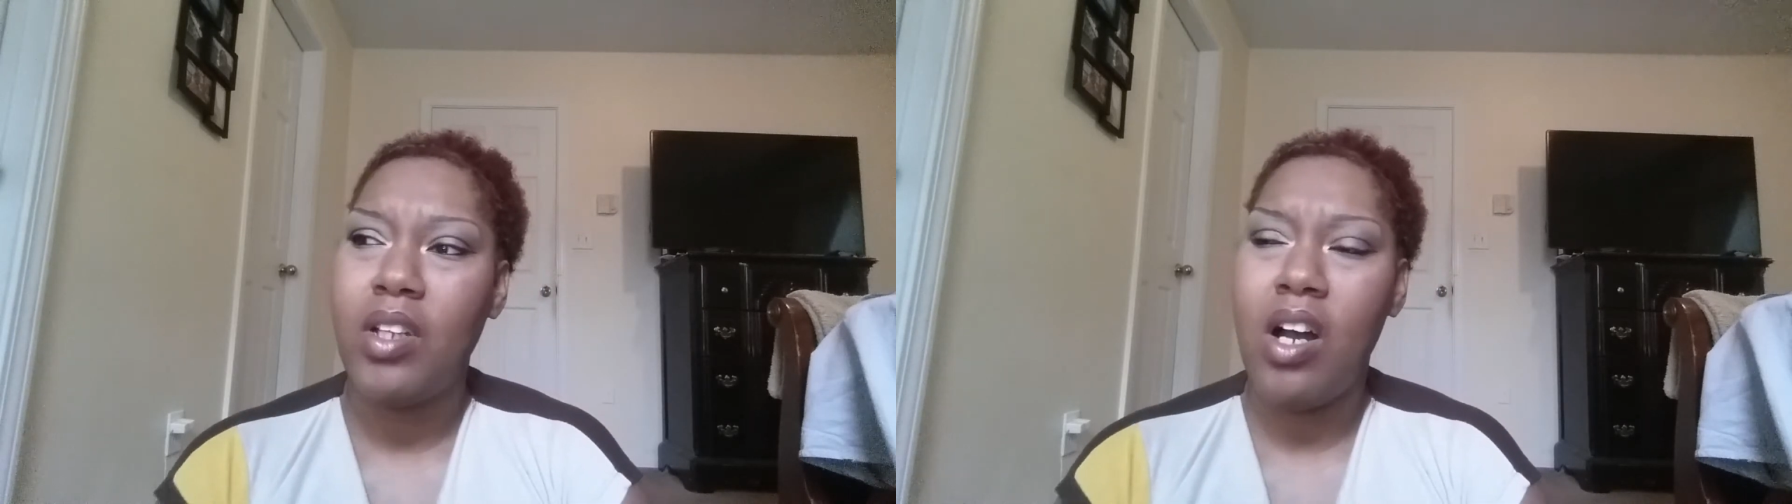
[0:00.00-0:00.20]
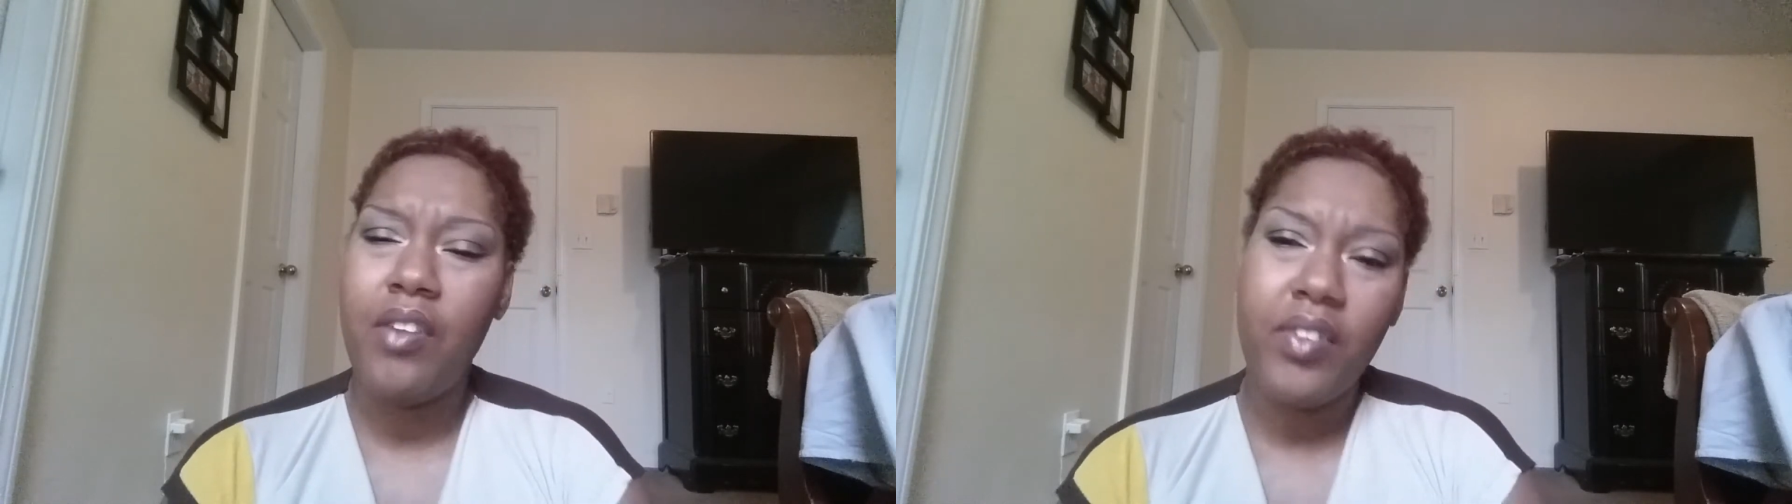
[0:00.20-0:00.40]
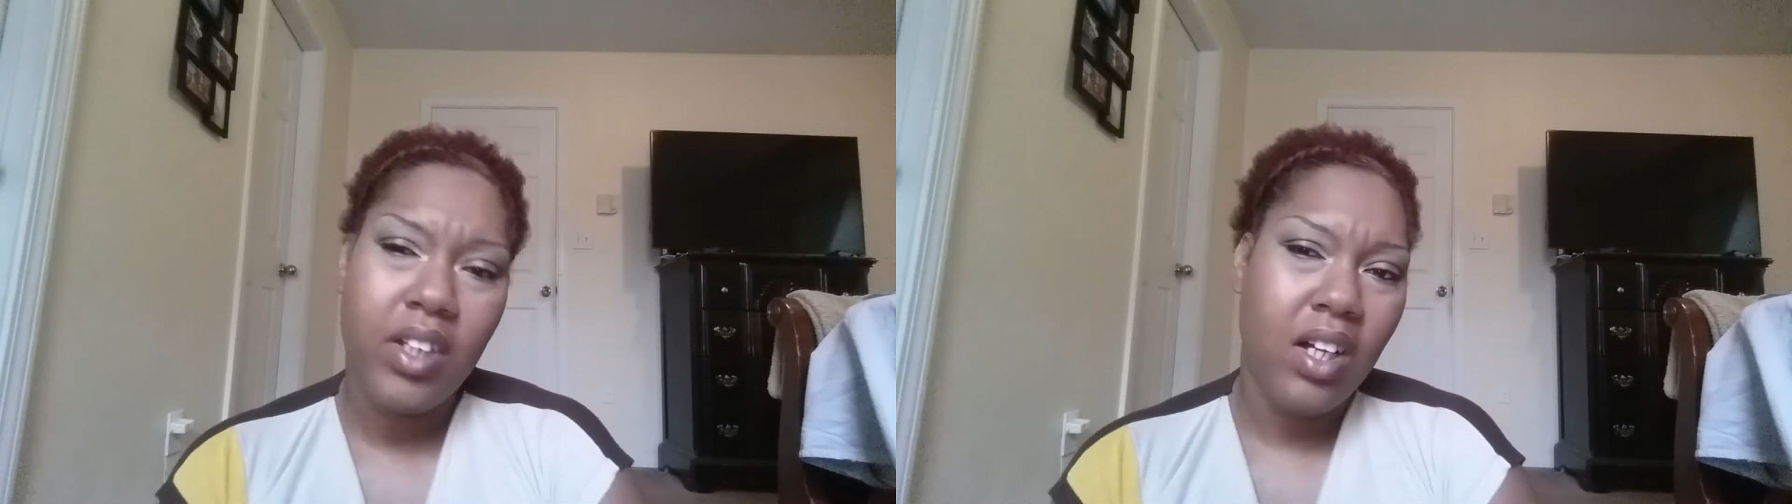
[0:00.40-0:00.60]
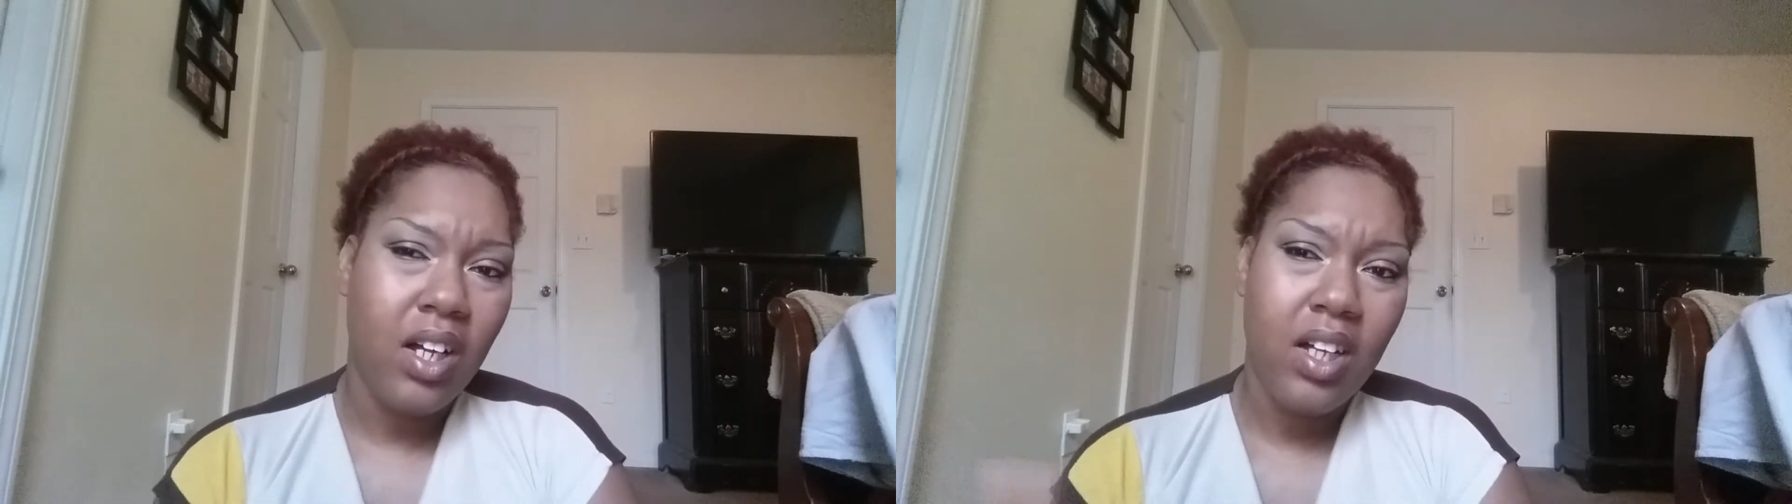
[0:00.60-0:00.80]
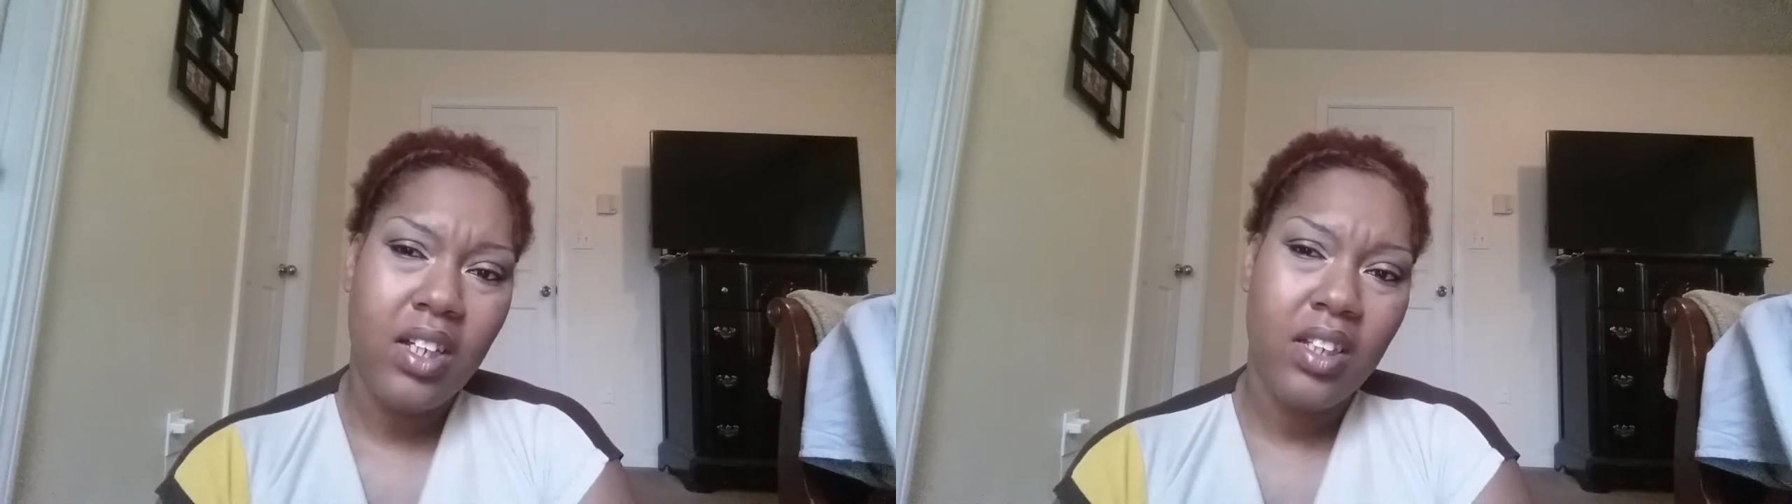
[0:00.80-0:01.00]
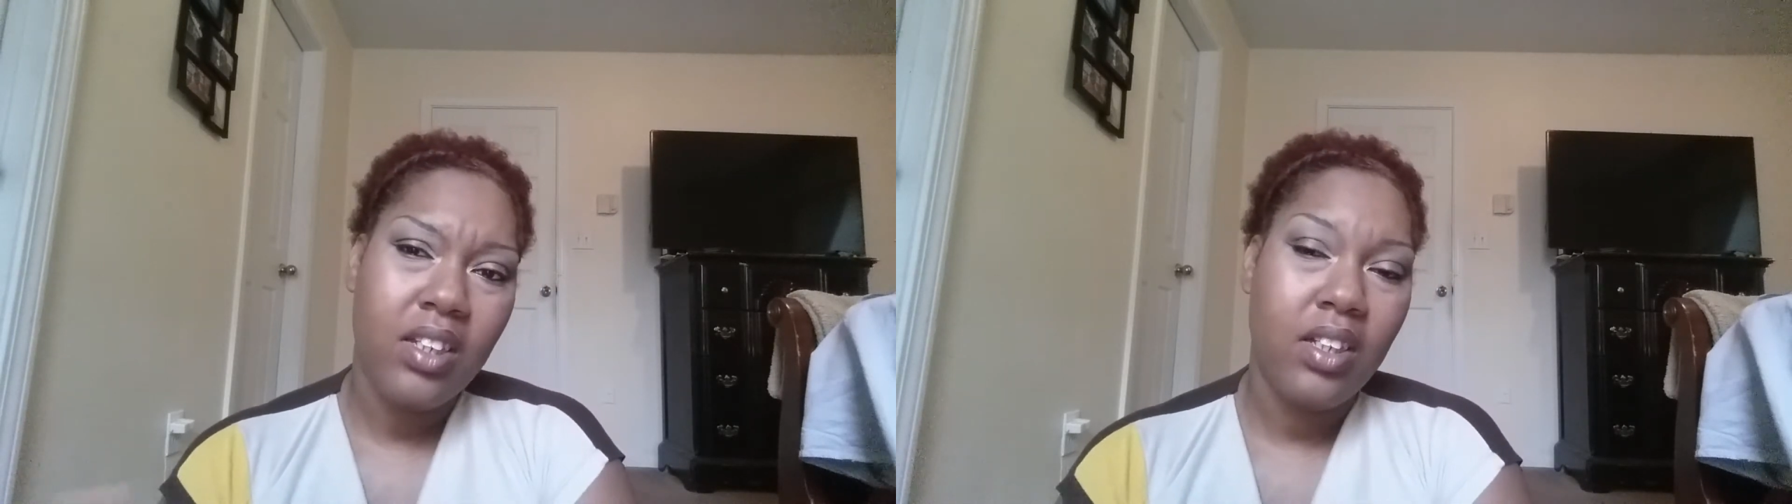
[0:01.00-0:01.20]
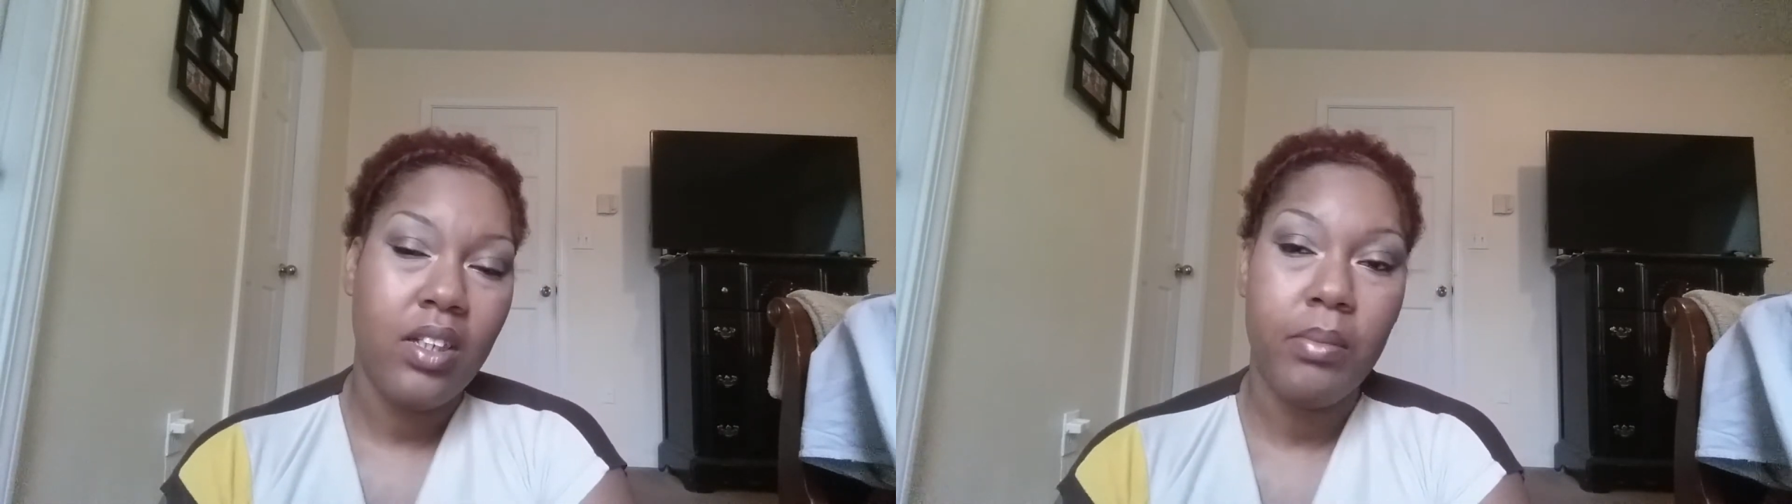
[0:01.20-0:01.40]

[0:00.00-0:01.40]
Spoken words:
off and on,